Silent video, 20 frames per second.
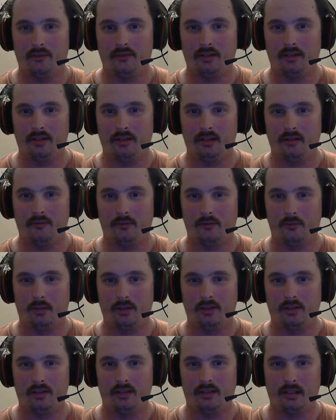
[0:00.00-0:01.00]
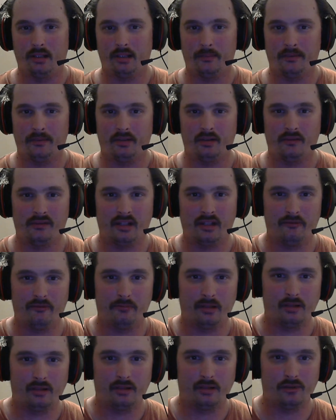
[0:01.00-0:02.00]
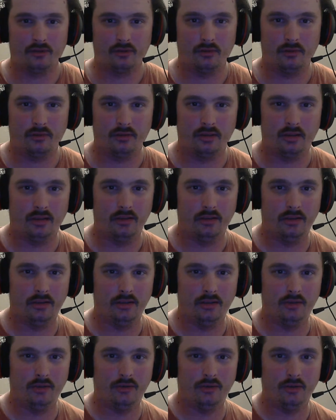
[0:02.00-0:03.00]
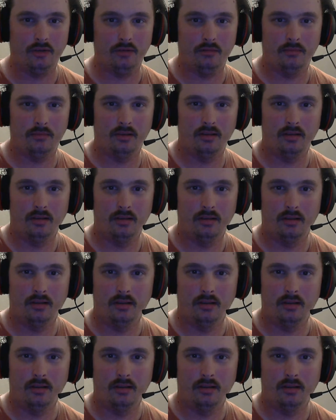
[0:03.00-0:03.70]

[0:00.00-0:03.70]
I want to thank you for watching this episode of the Kevin Pilon Show on YouTube,